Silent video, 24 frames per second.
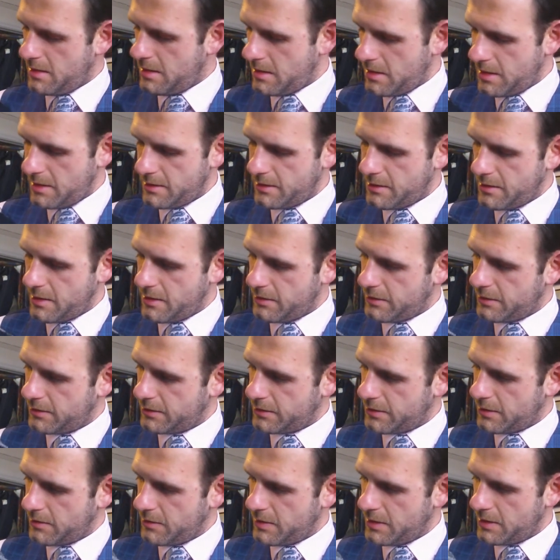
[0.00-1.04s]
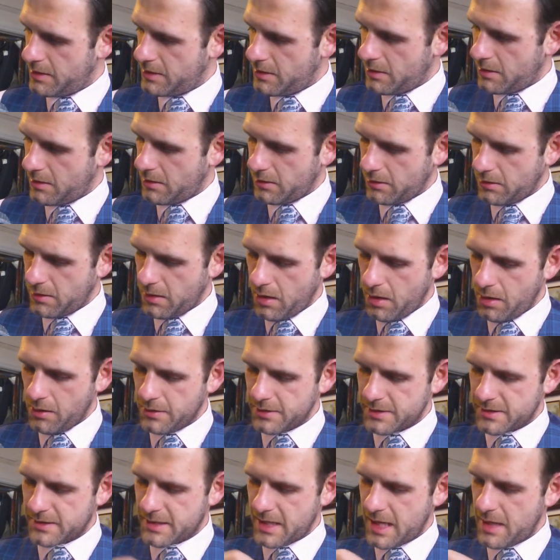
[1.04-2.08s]
and they're doing all
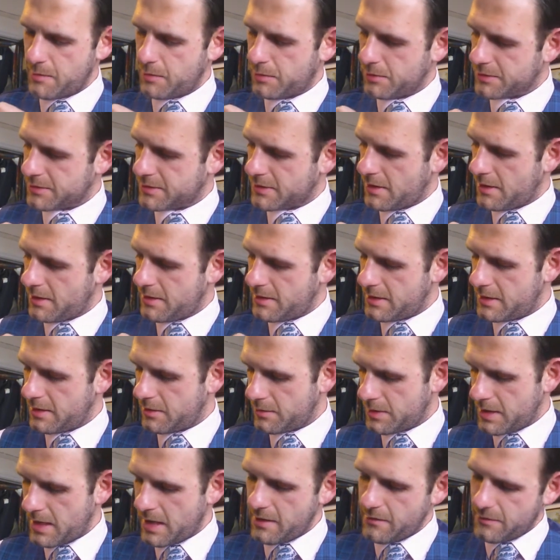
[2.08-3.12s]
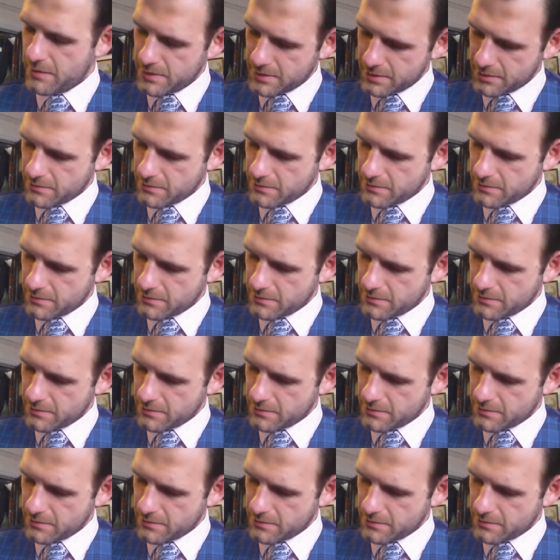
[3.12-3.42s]
the staple sort of you know navies